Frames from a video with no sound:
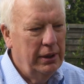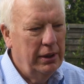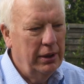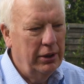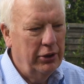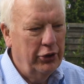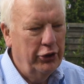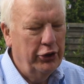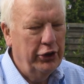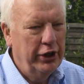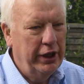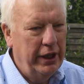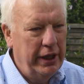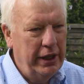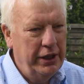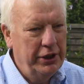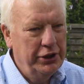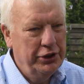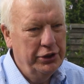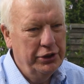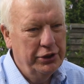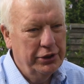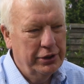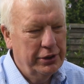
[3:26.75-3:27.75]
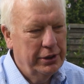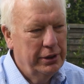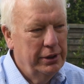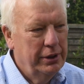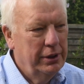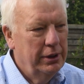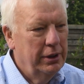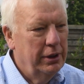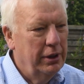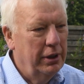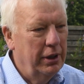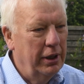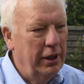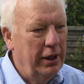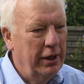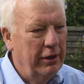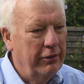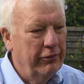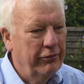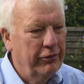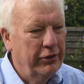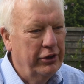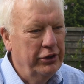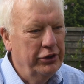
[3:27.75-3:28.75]
And on occasions, I
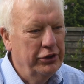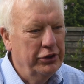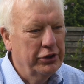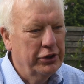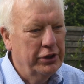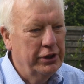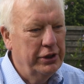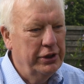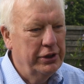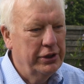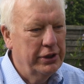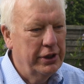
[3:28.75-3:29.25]
have conducted